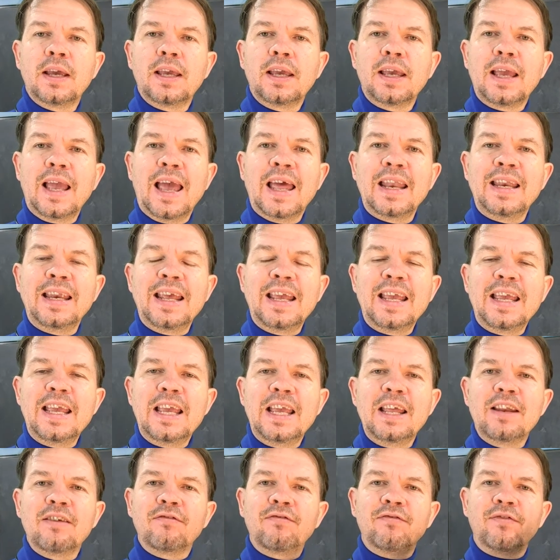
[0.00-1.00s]
an
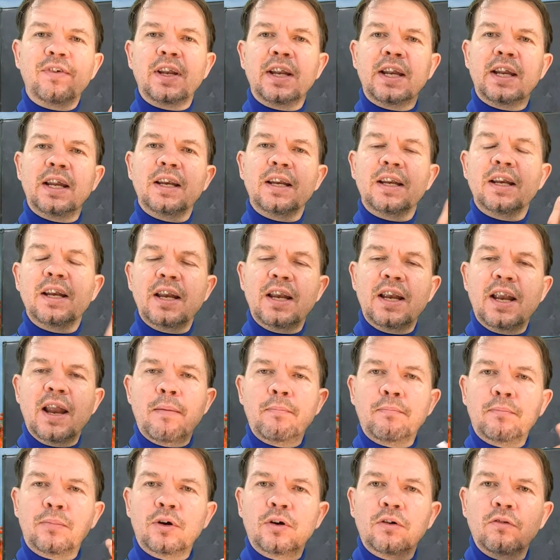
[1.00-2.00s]
infinite
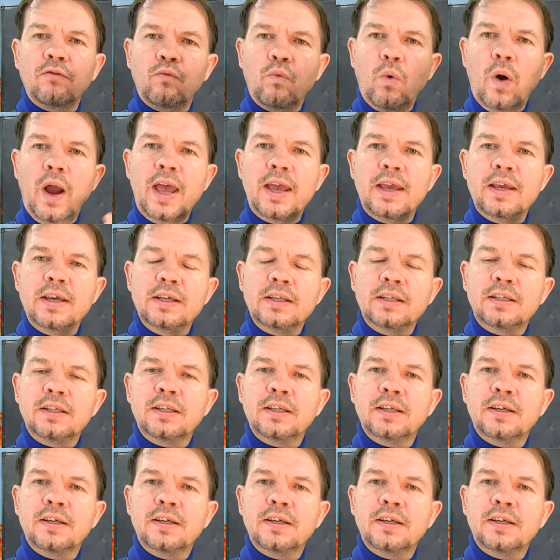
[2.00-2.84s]
number of ways.